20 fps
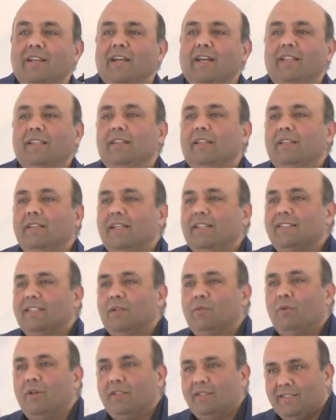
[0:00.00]
And they
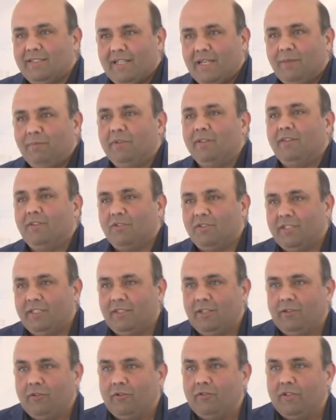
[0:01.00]
said, well, this happened
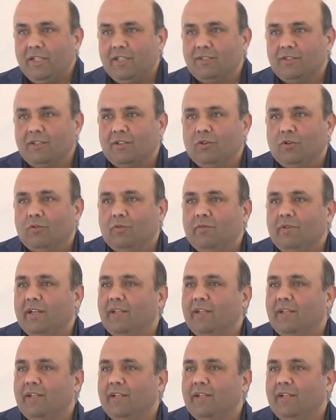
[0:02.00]
1300 years ago.